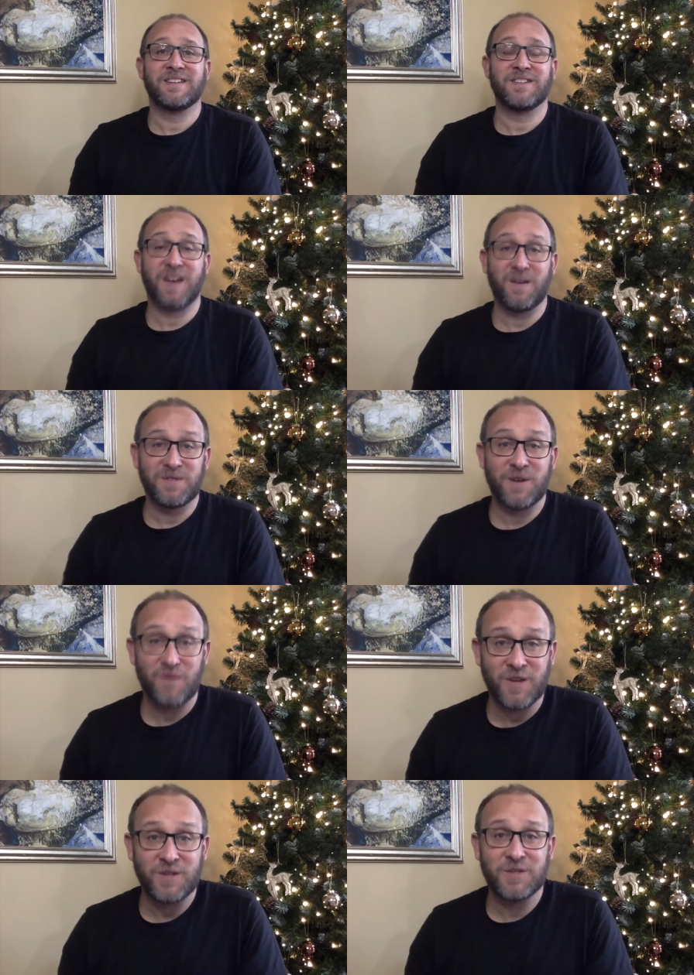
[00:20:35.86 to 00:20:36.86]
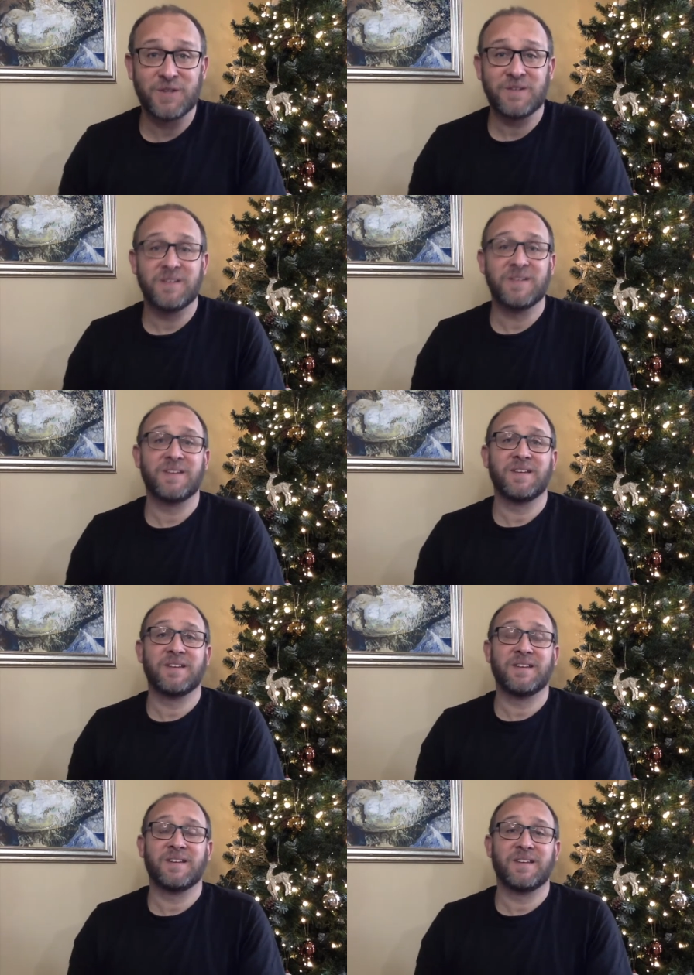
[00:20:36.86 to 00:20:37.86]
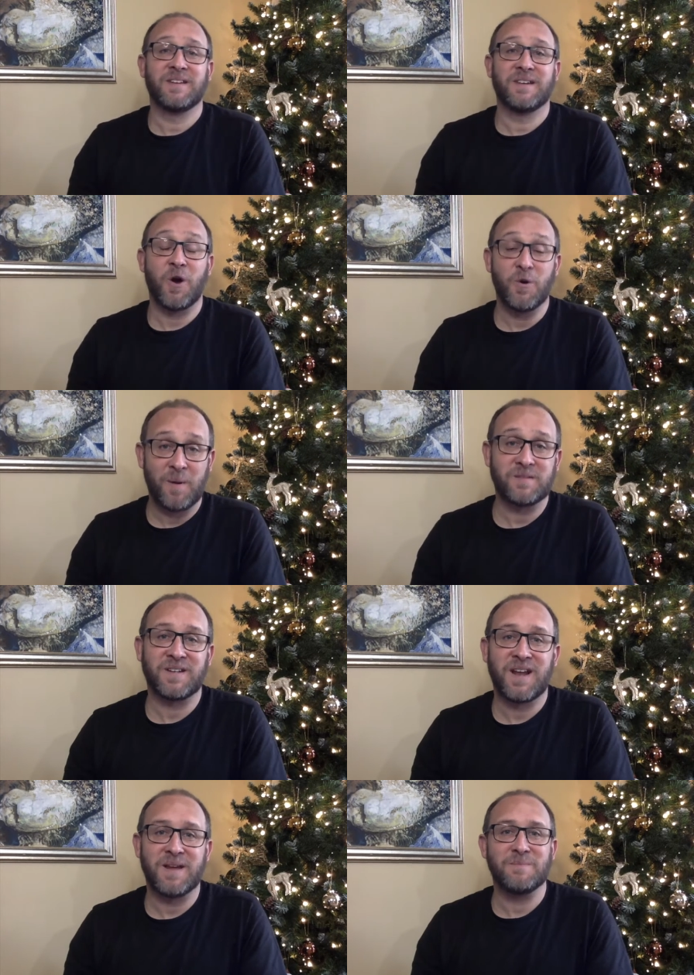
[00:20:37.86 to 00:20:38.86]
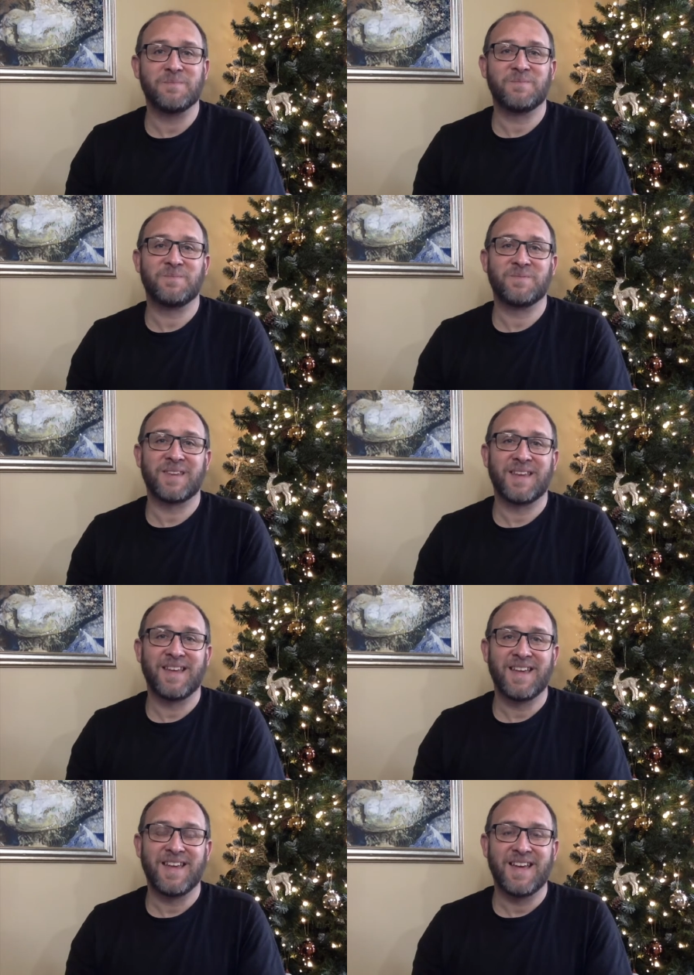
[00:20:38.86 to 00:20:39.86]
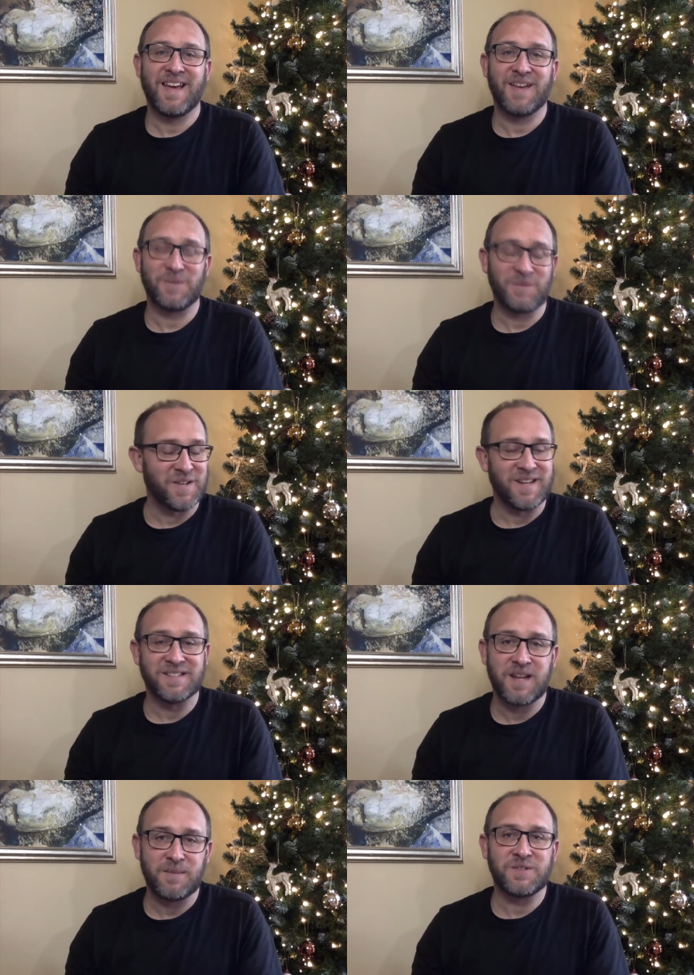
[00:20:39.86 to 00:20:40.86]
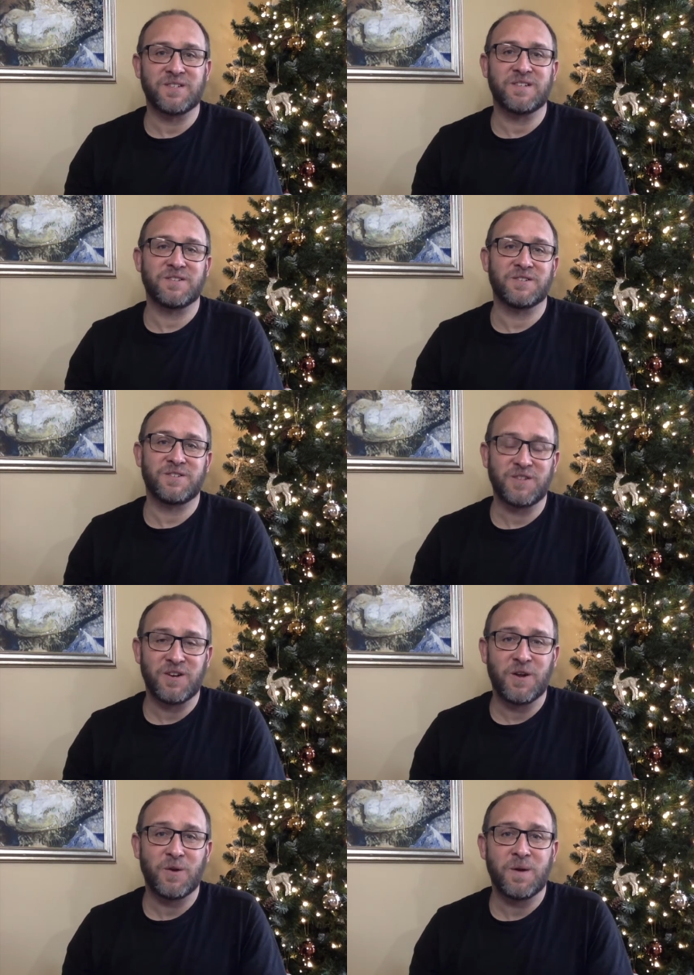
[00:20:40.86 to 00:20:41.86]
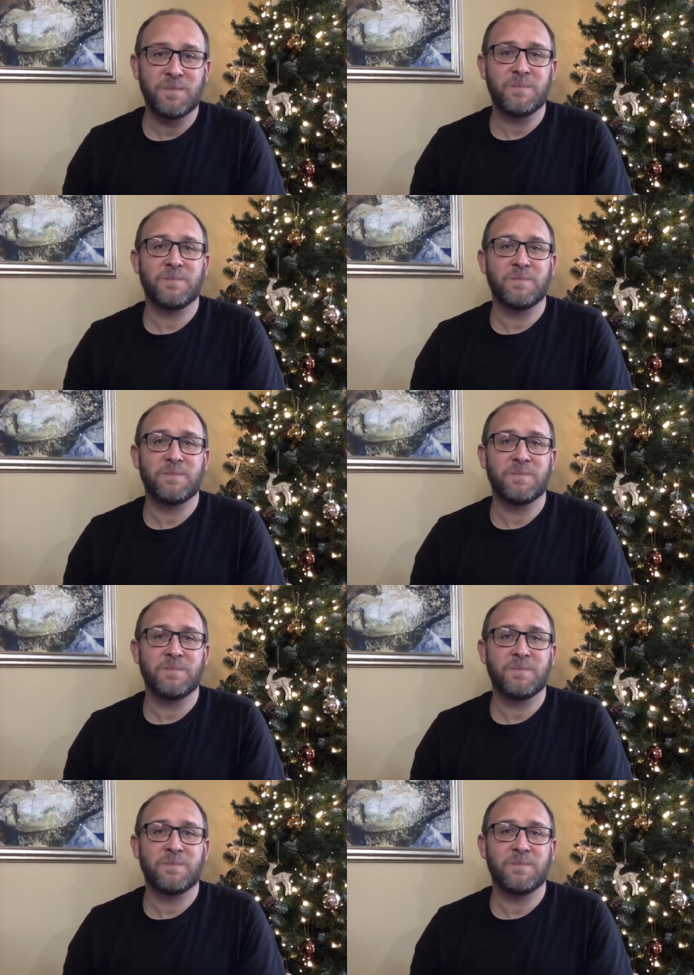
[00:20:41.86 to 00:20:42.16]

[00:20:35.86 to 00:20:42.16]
Do you have salvation? Hope has a name. As we said, his name is Jesus. Do you know him?